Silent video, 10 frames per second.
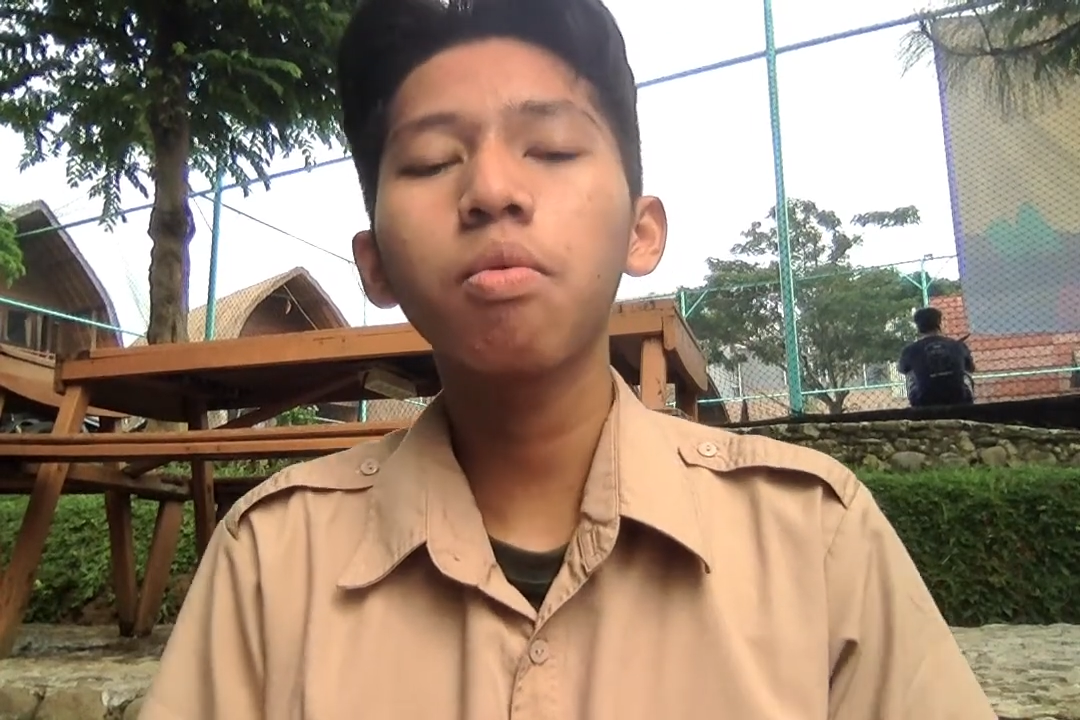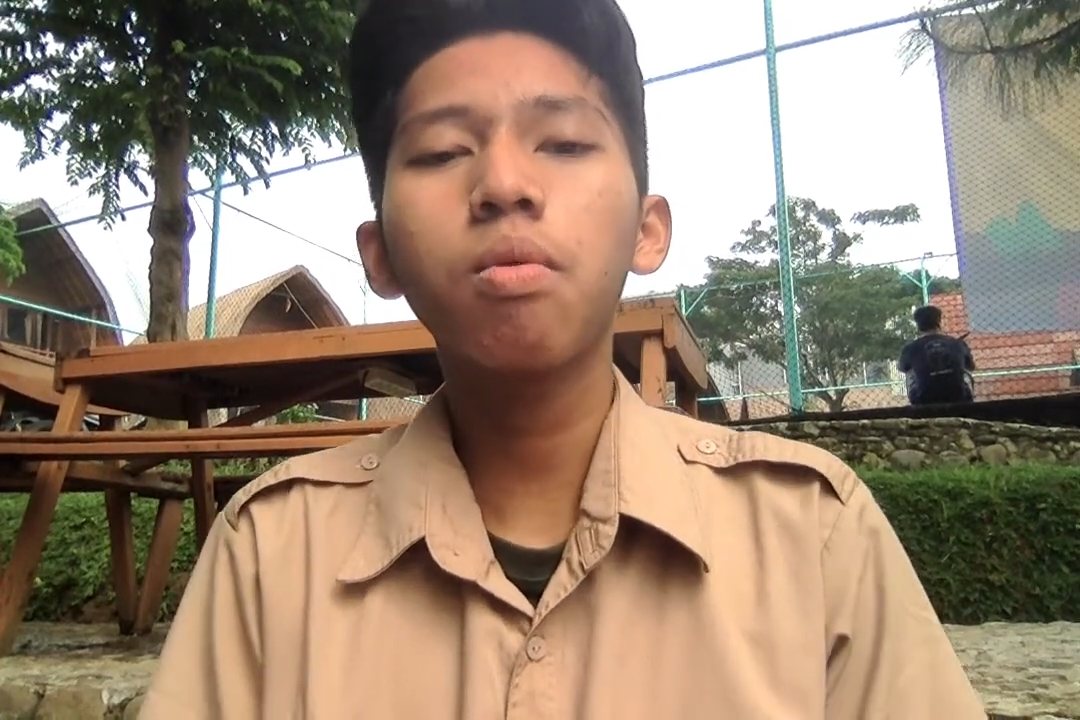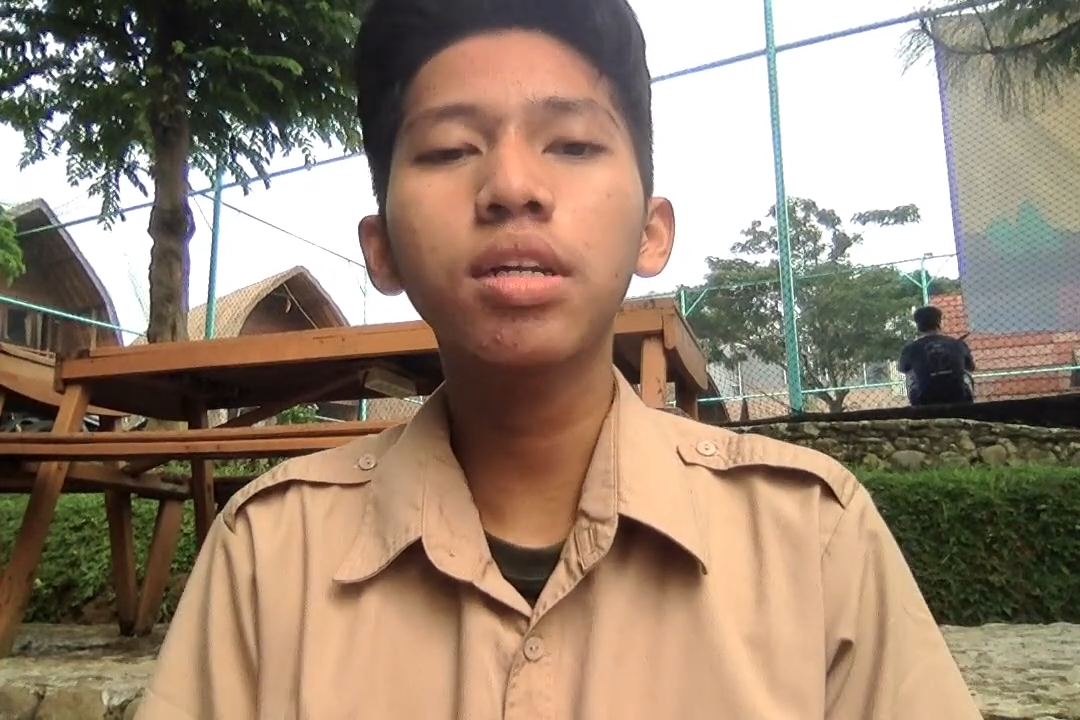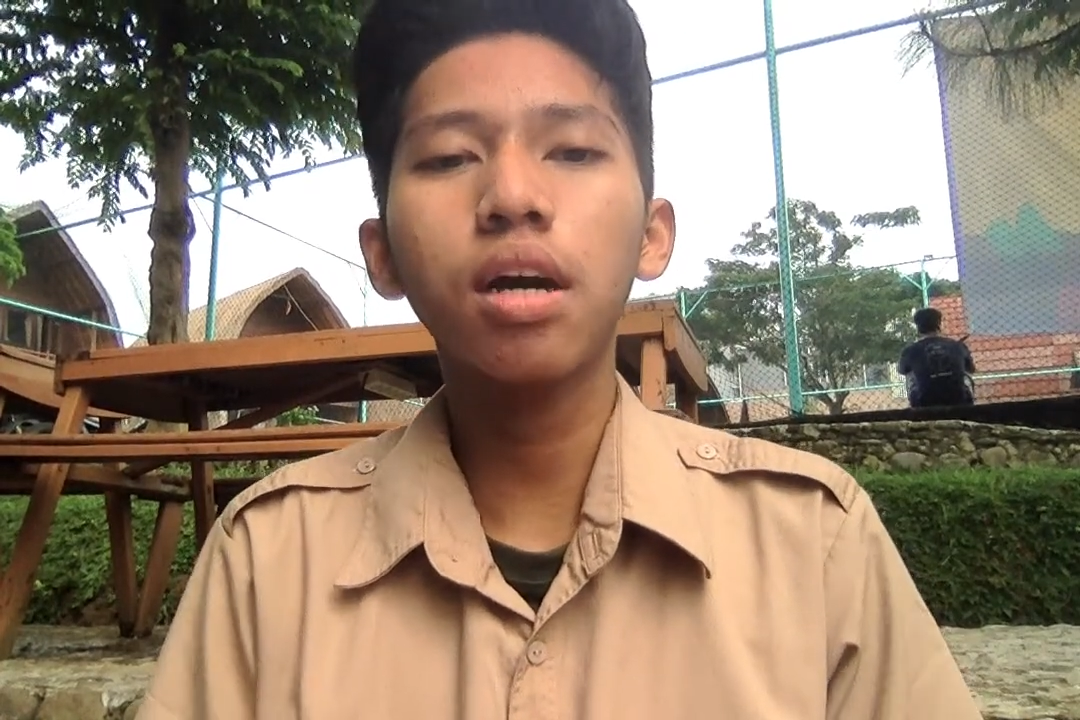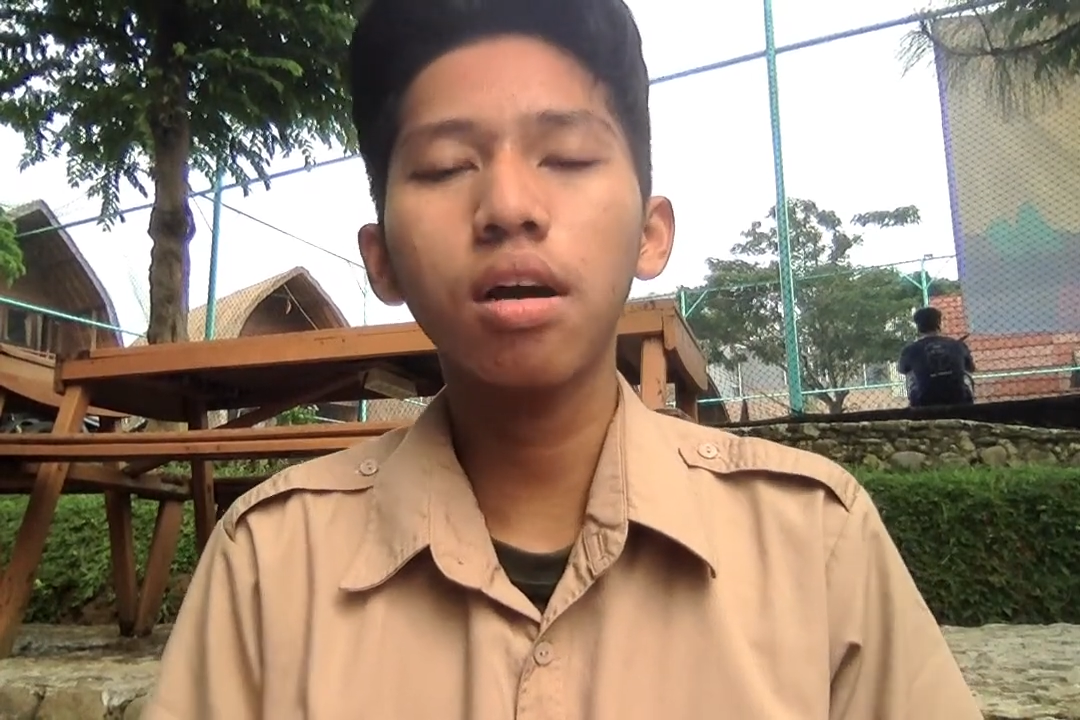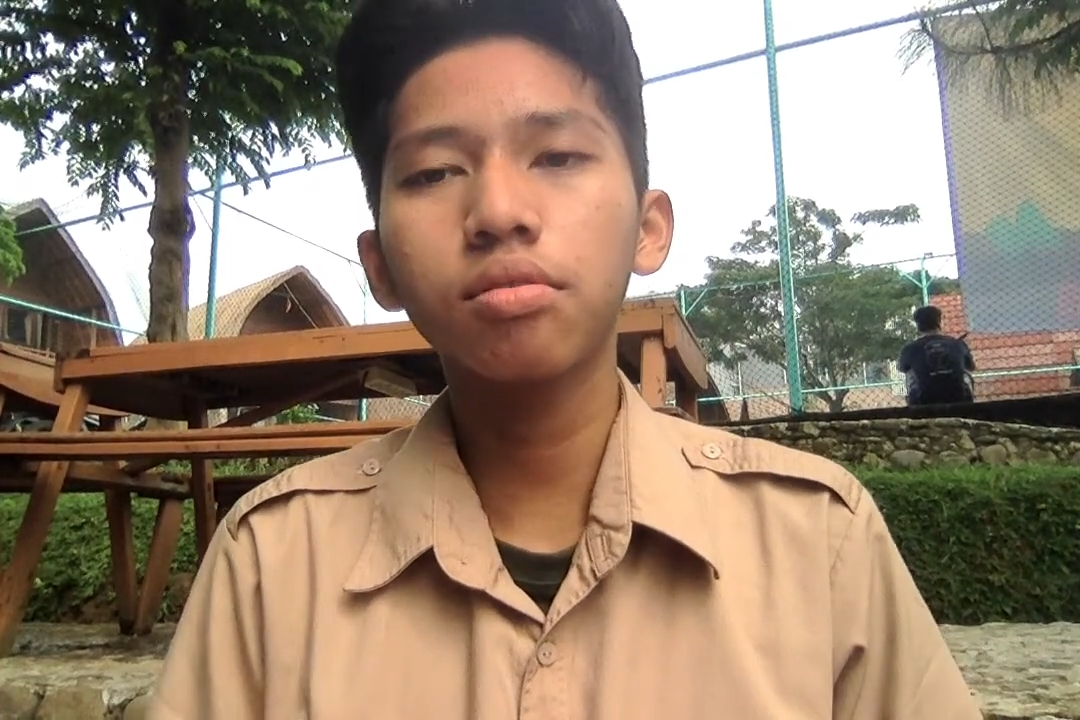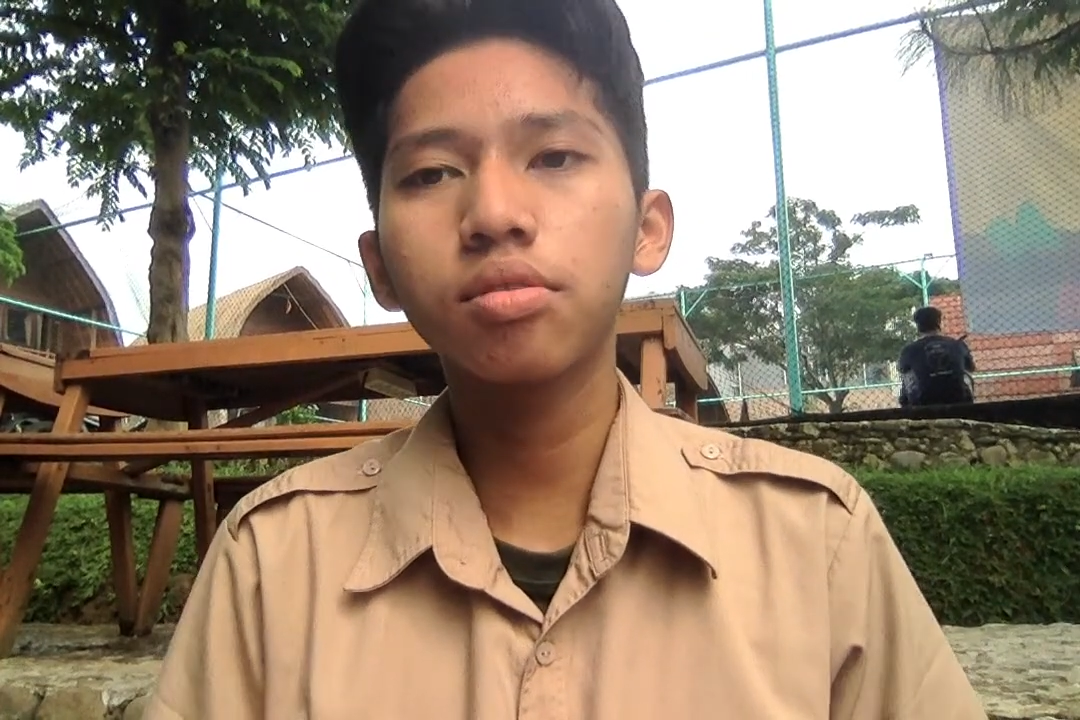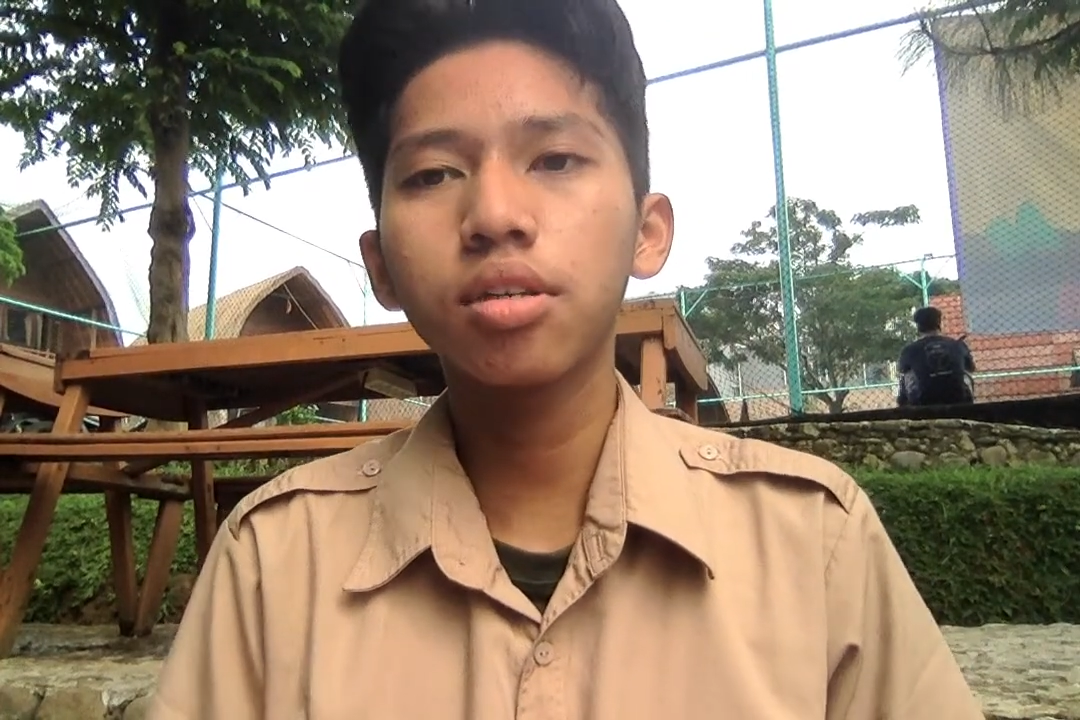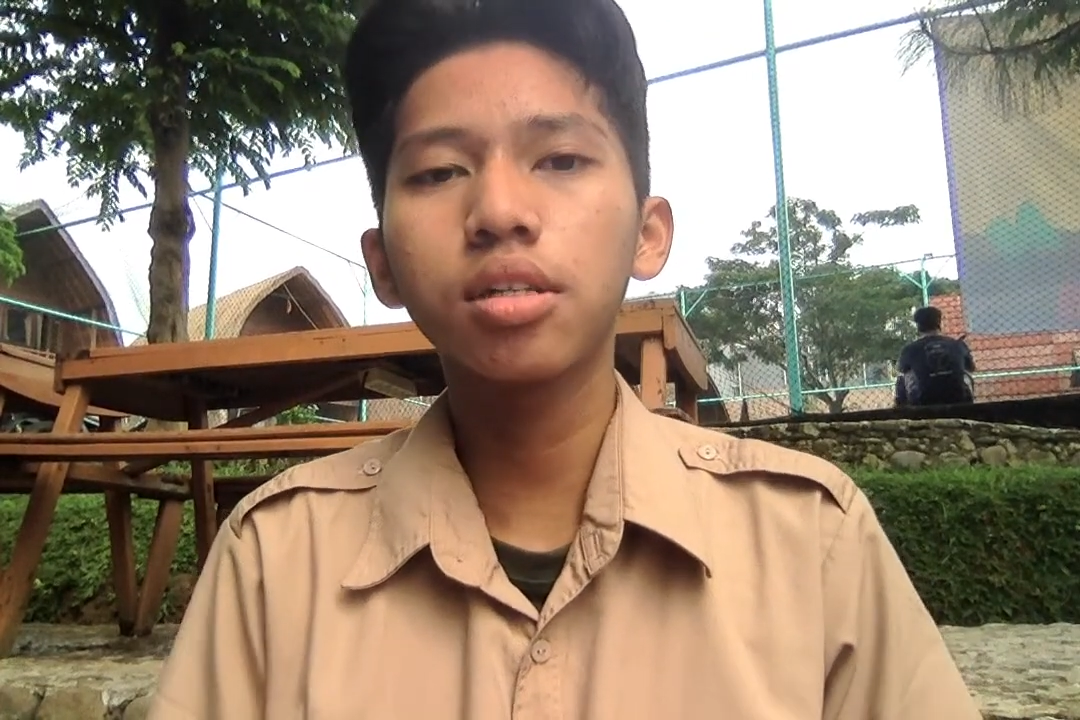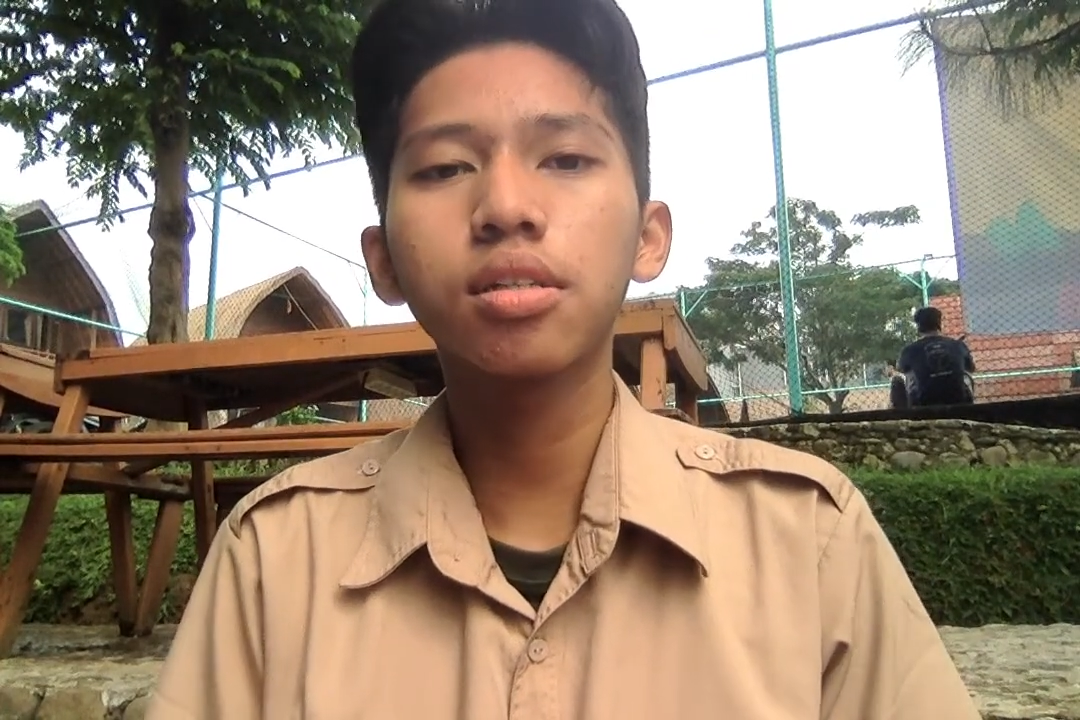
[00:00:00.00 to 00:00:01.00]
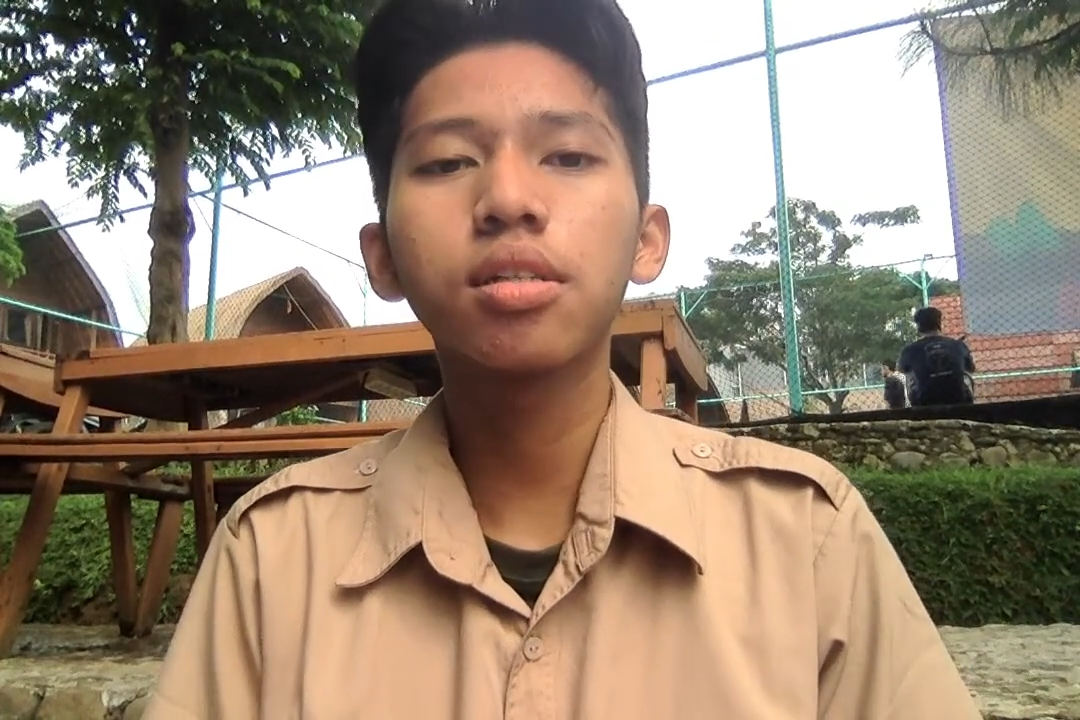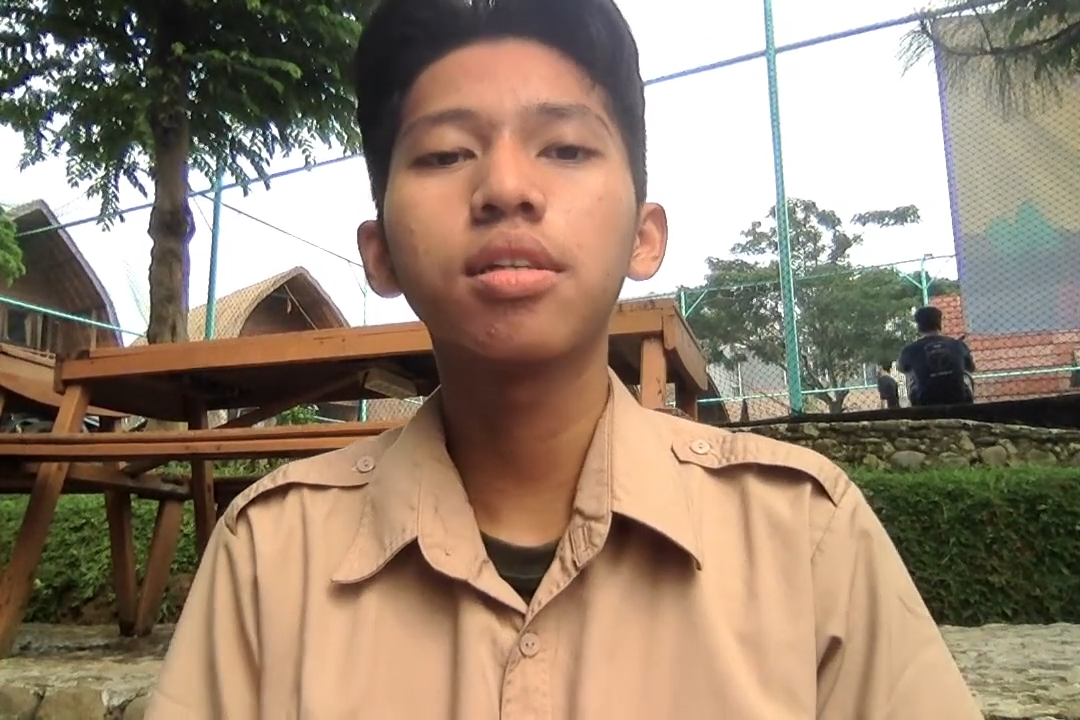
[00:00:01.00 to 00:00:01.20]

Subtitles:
139